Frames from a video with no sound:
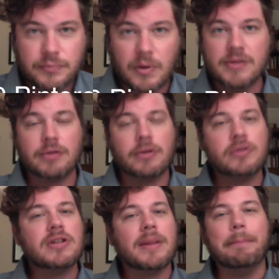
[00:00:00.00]
So
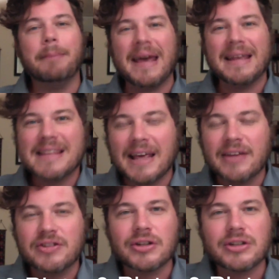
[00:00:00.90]
those are the main
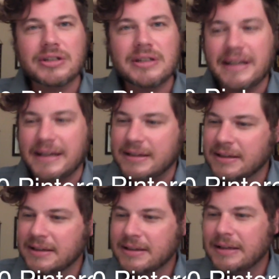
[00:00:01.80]
things you're going to need.
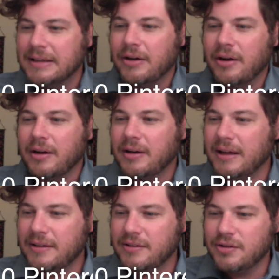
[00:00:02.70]
You're going to
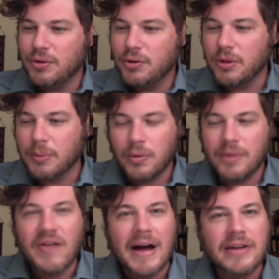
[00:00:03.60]
need to, number
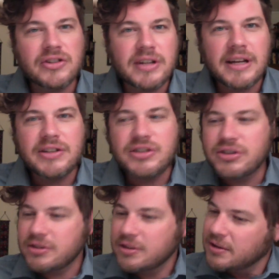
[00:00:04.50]
1, find your
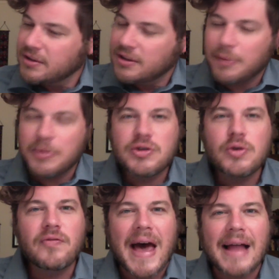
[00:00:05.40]
niche. Number
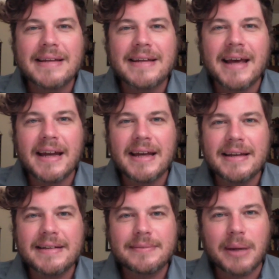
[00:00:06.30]
2, validate
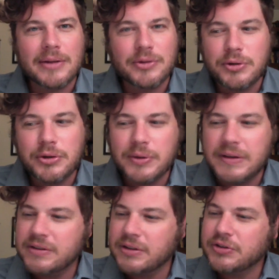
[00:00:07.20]
it by doing your
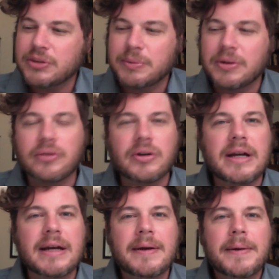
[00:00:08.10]
research. Number
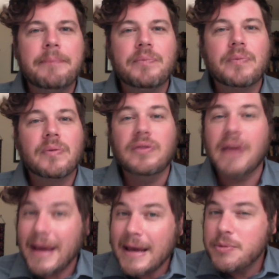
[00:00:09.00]
3,
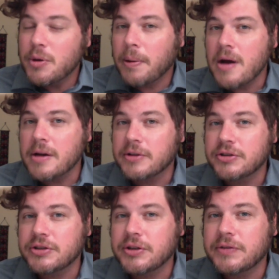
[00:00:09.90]
name your product or
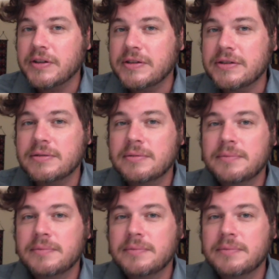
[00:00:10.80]
service.